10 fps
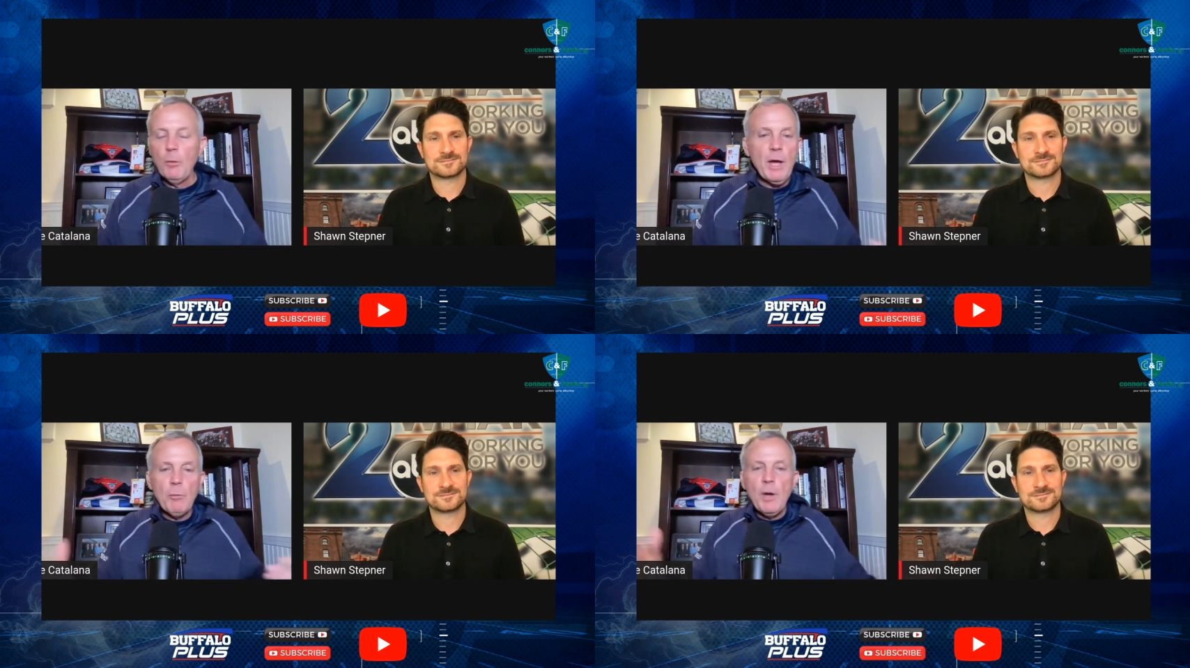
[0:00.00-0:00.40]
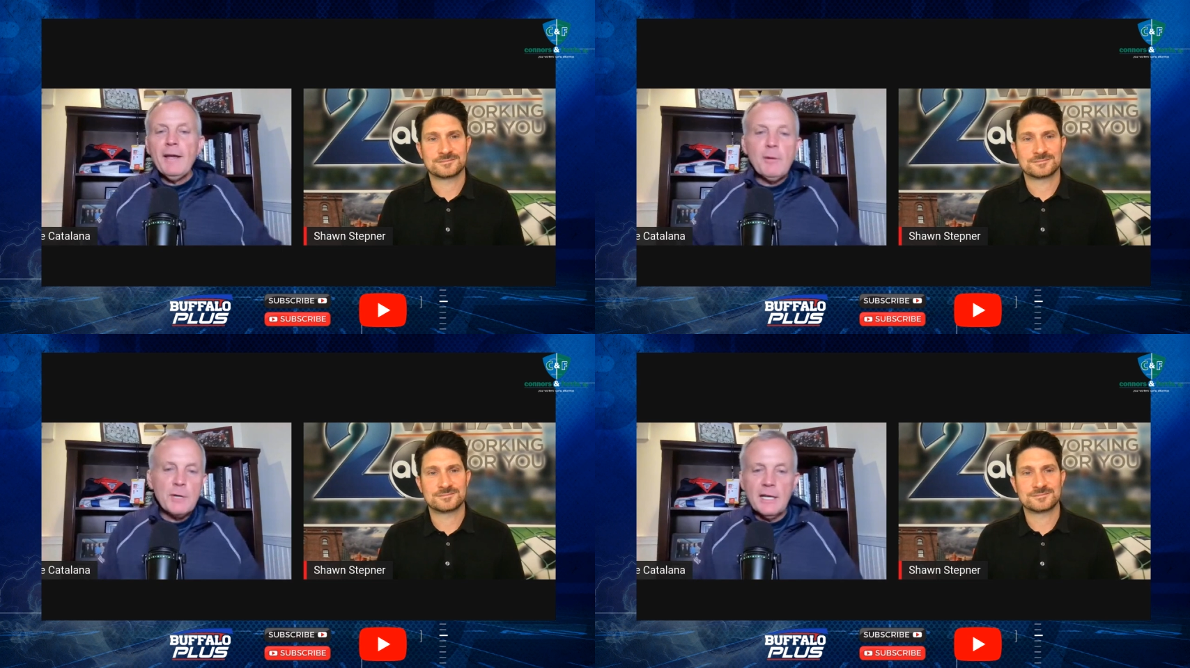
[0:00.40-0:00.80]

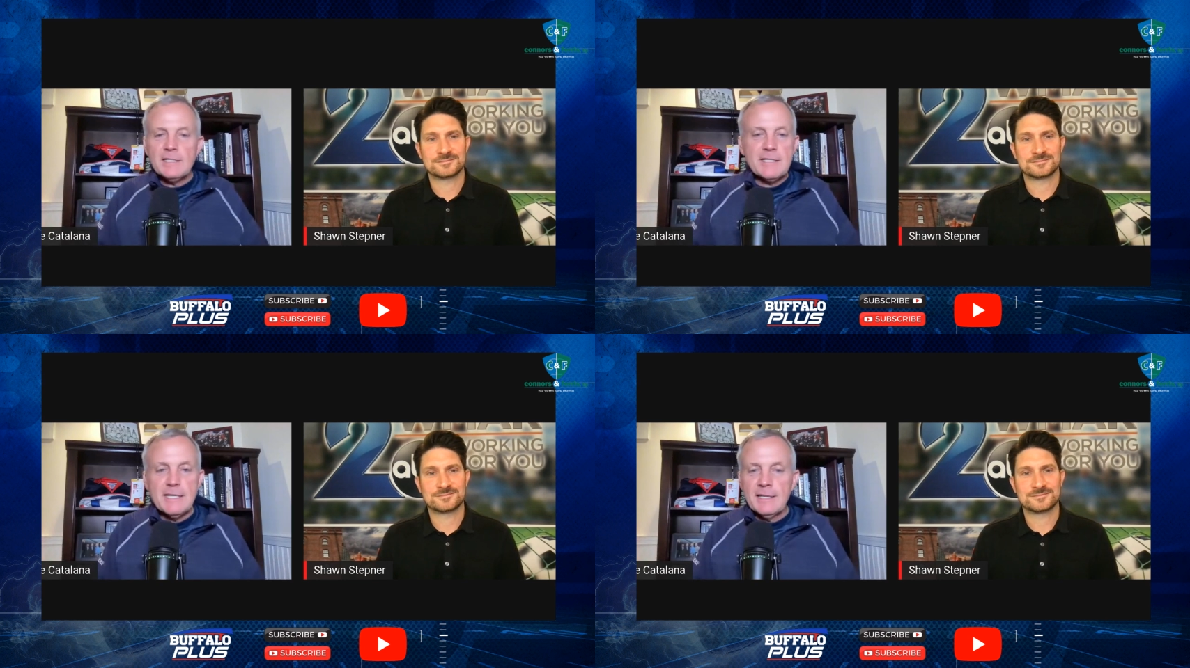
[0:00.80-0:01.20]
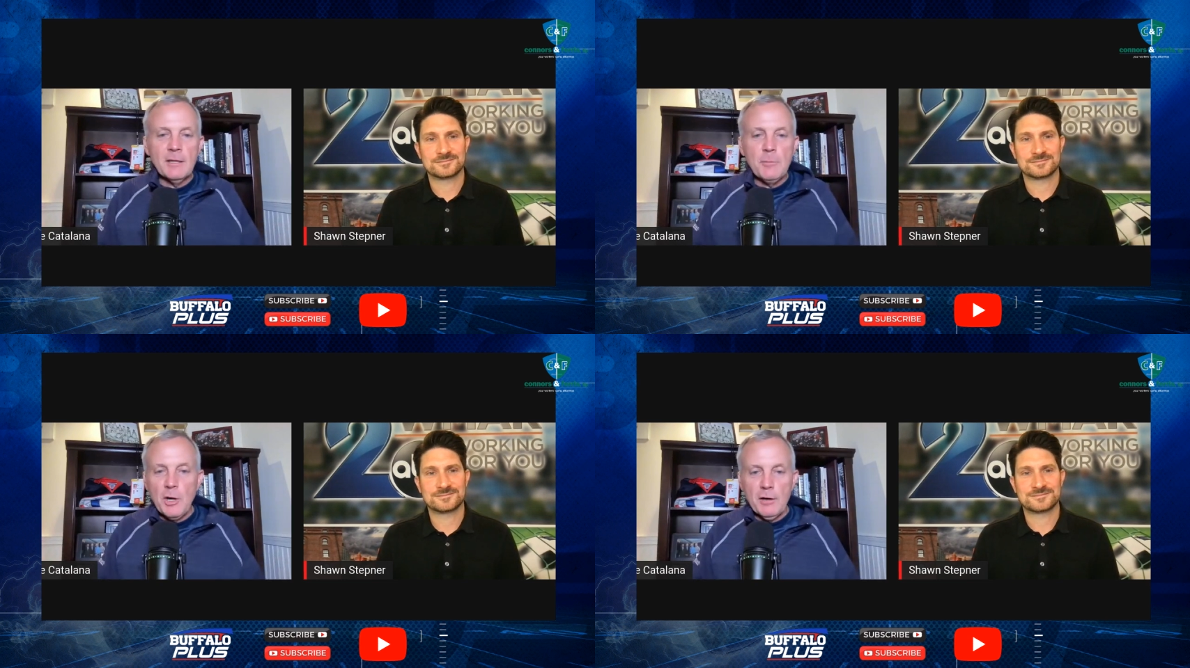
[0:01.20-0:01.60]
Speaker 1: why are we not seeing
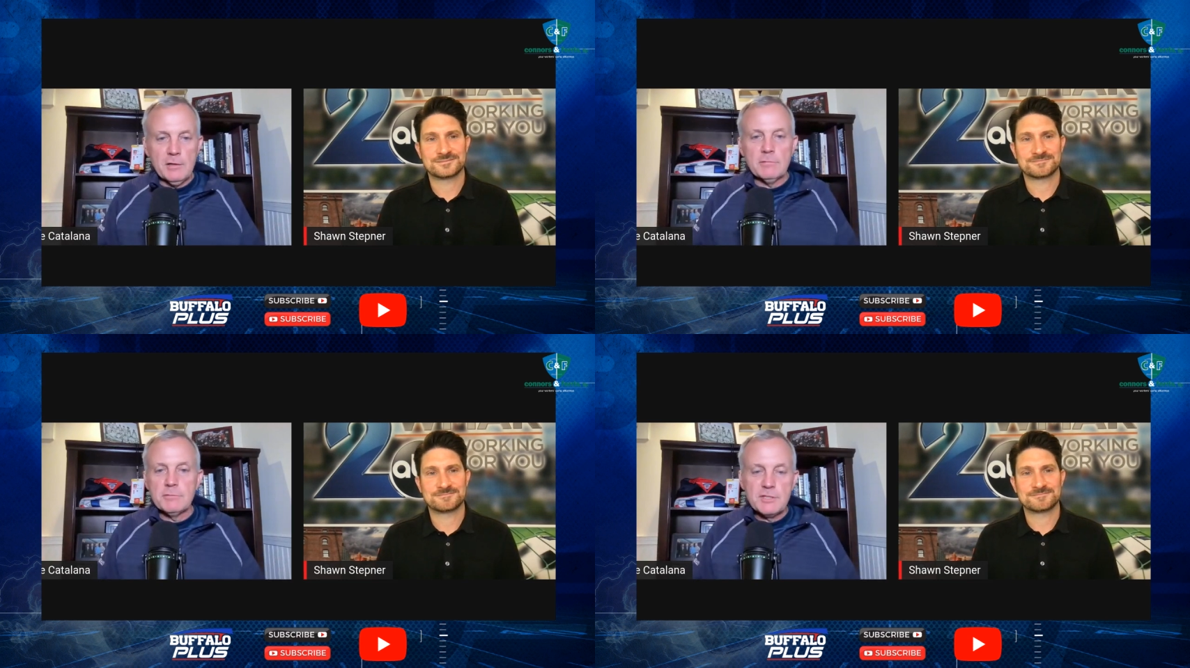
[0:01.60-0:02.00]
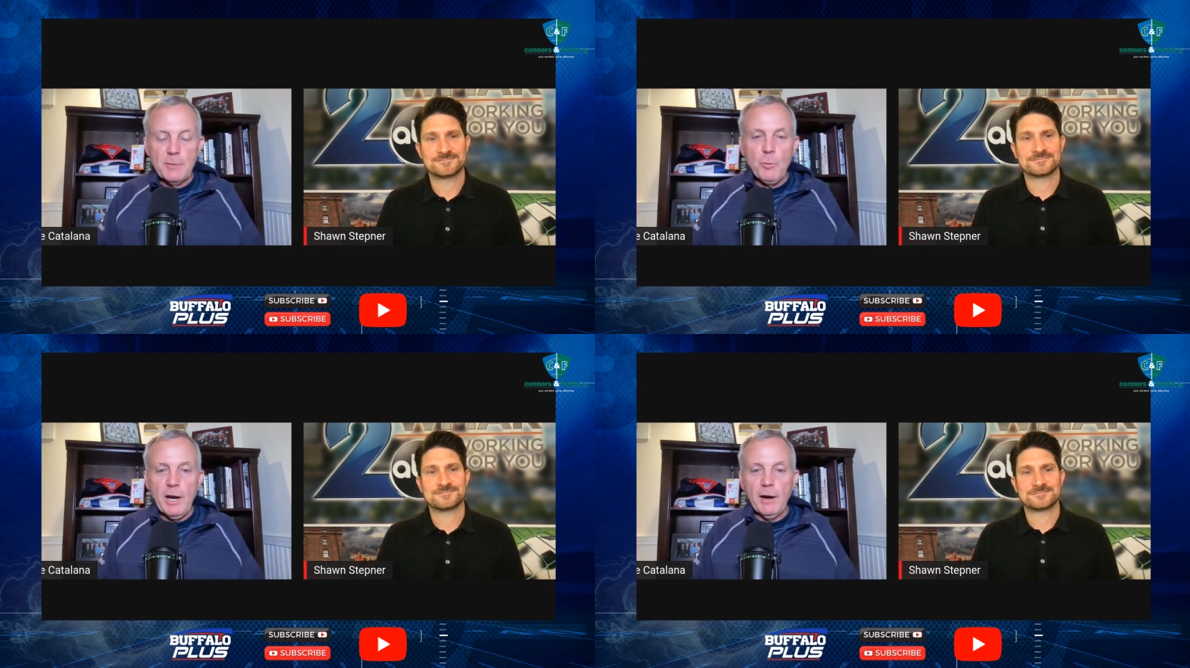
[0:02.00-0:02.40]
Lamar
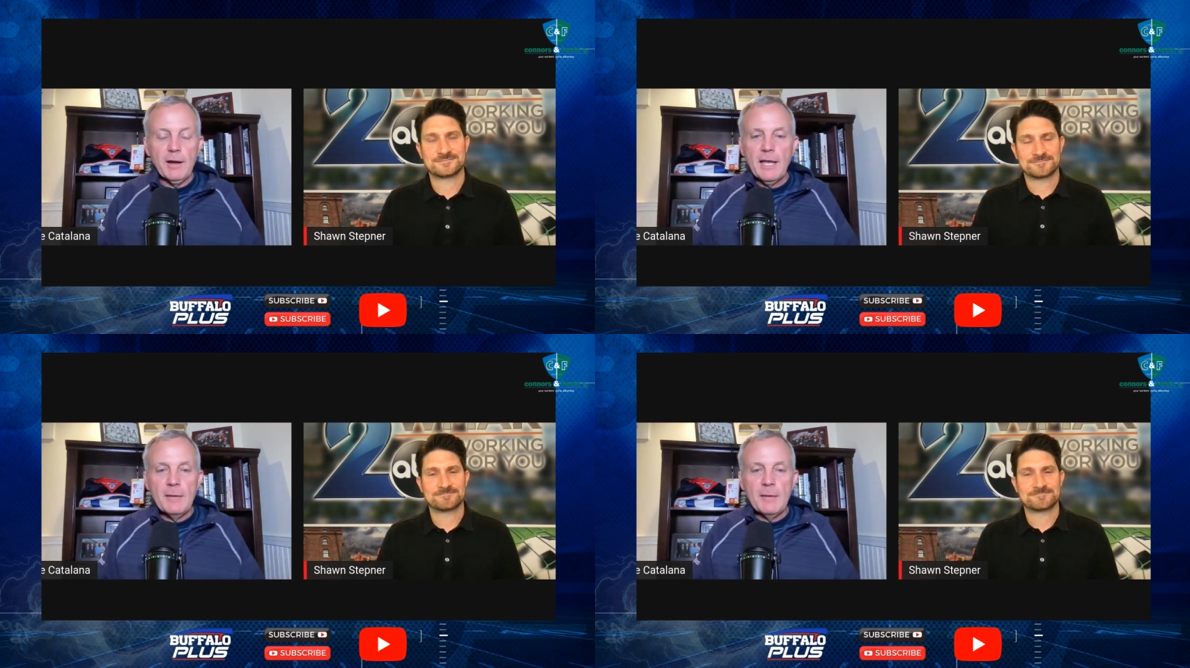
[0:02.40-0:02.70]
somewhere?